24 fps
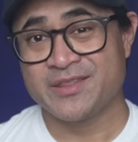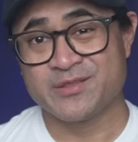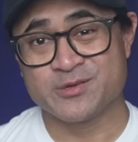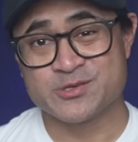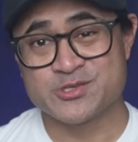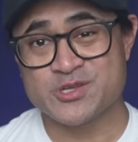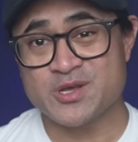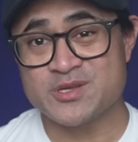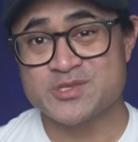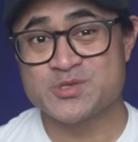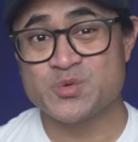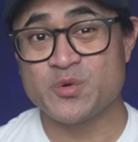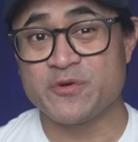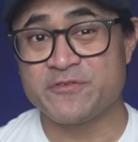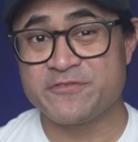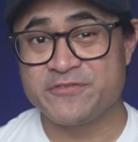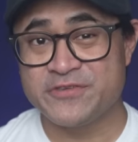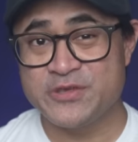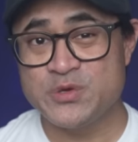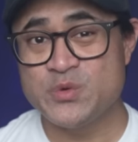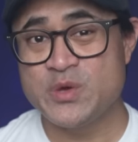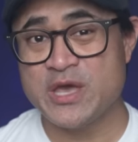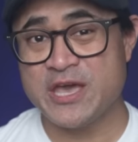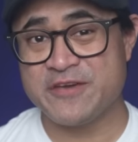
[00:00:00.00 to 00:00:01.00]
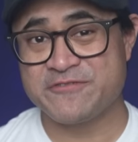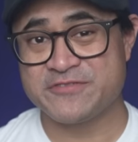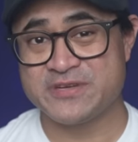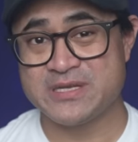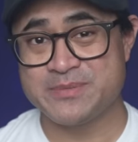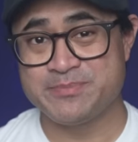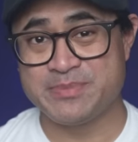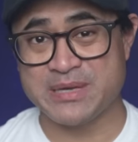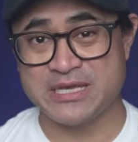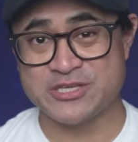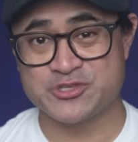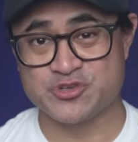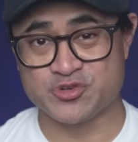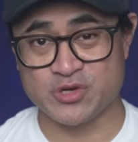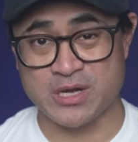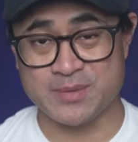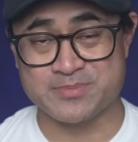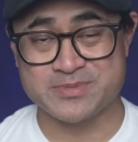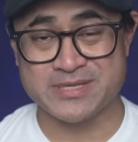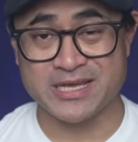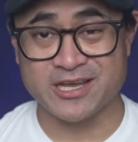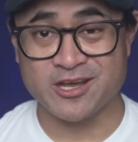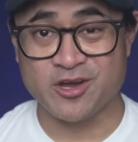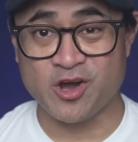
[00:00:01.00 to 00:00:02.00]
And there's also a few hefty bass
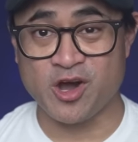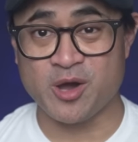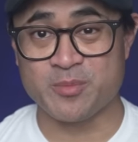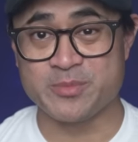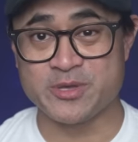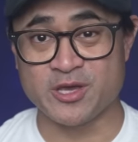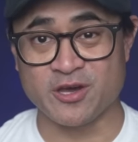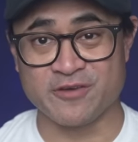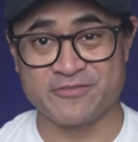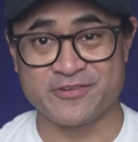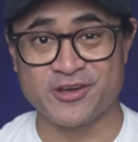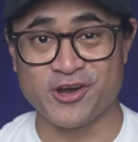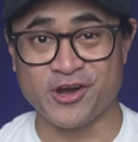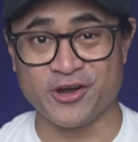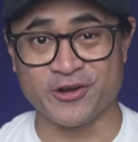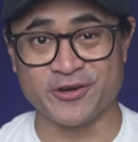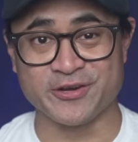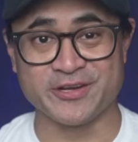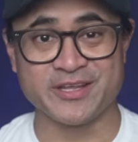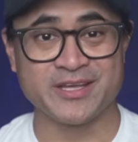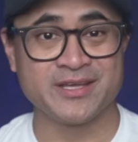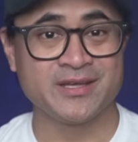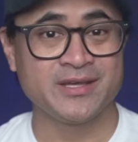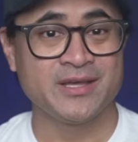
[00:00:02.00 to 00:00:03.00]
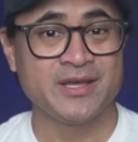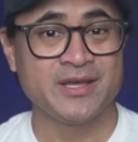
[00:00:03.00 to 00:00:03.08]
drops that caught me off guard.